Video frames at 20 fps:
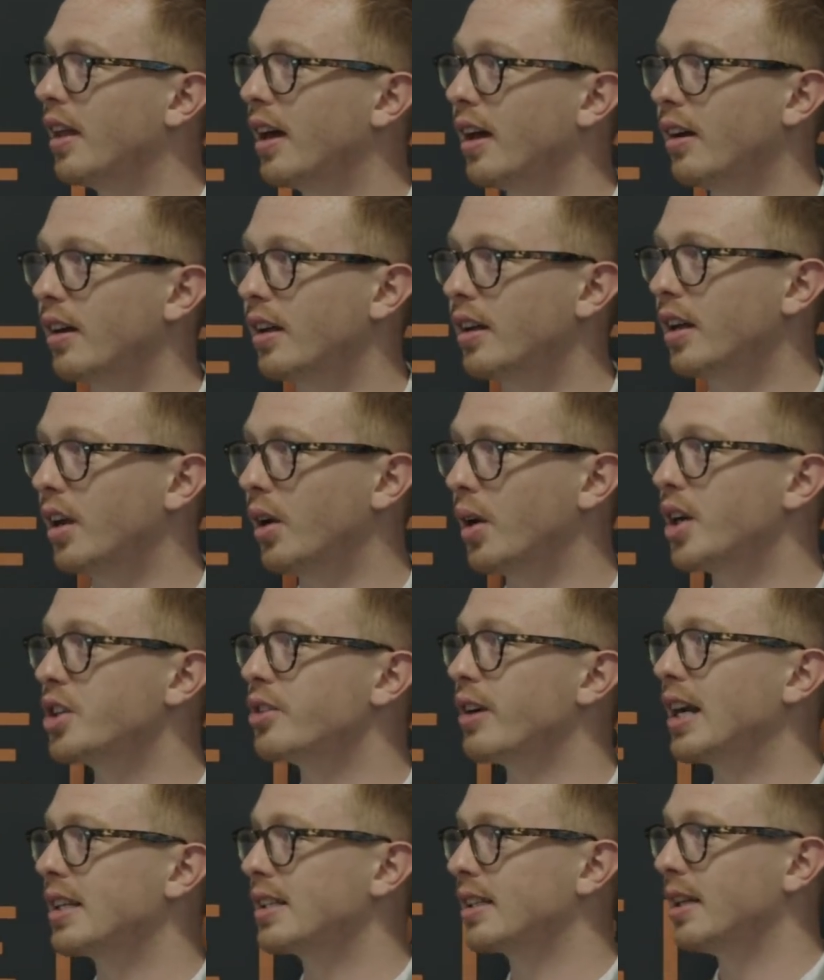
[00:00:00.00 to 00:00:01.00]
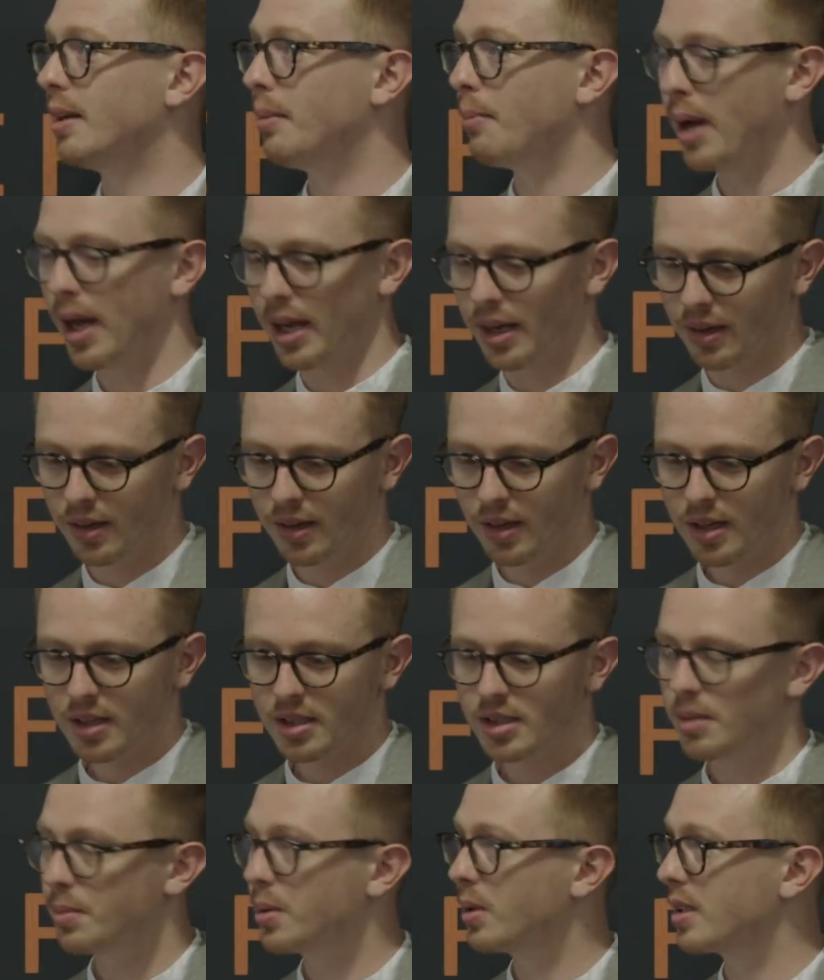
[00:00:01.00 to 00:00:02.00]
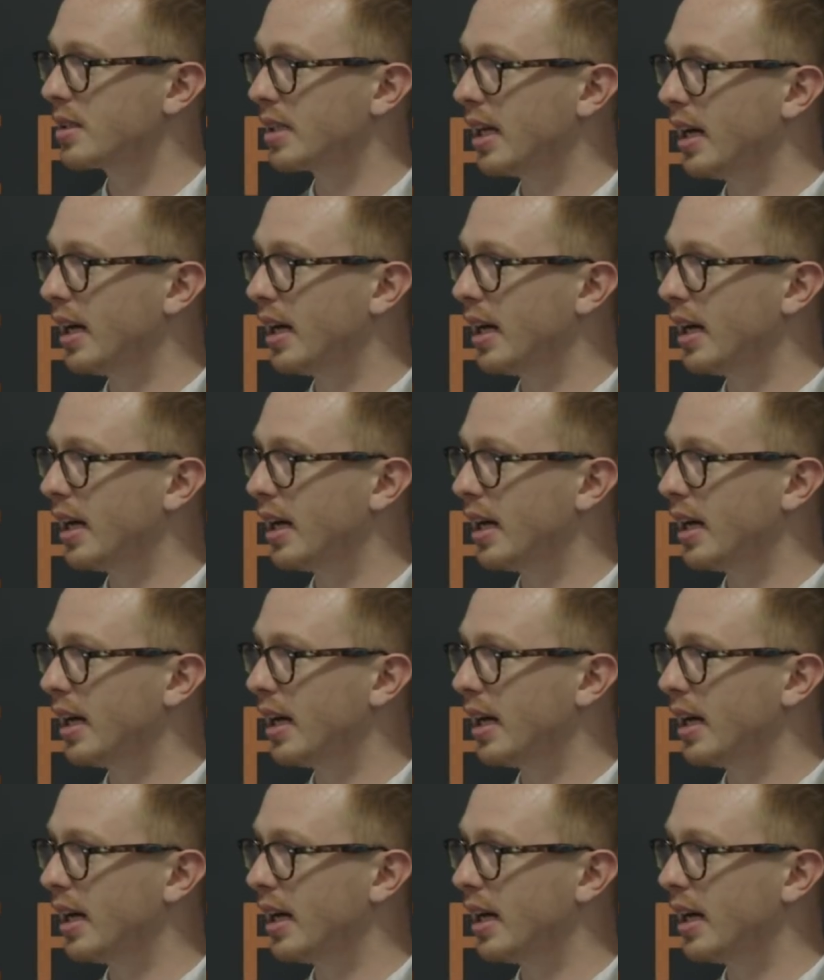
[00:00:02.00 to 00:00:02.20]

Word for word: their you know, attract campaign. Simple as